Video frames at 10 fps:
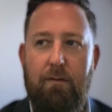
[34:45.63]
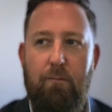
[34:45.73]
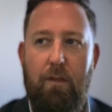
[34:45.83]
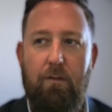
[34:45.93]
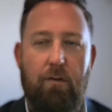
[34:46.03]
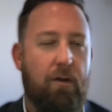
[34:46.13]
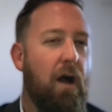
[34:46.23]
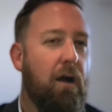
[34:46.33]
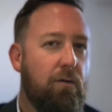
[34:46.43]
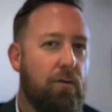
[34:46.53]
whether they're
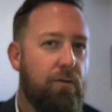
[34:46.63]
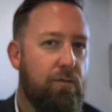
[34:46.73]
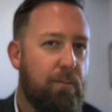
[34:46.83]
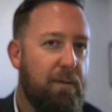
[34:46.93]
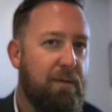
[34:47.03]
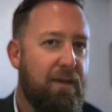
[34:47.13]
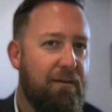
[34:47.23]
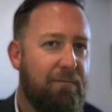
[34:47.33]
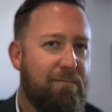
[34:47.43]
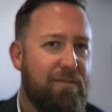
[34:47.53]
goggles or maybe
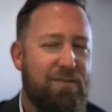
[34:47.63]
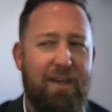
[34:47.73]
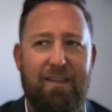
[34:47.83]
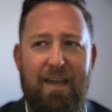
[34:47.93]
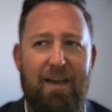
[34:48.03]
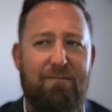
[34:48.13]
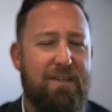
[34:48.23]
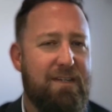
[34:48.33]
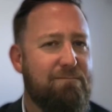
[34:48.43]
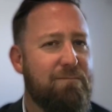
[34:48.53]
a slightly
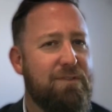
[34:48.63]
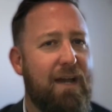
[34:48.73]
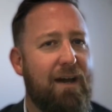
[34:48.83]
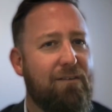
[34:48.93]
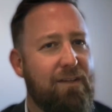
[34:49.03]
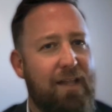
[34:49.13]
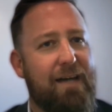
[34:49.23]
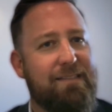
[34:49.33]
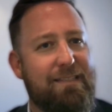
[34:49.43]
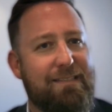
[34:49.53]
hefty style of
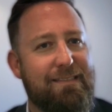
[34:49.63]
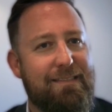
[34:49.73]
glasses,